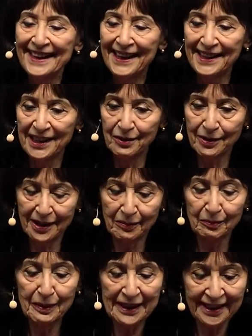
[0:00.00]
And they were
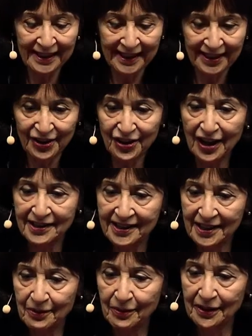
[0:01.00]
completely
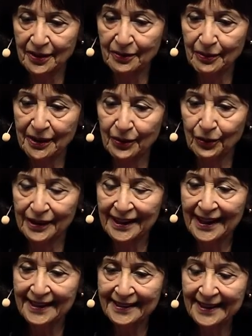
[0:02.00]
enchanted with all
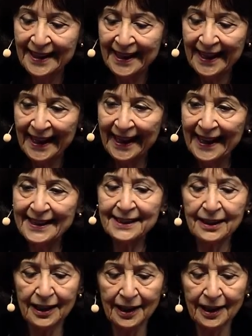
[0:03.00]
that. And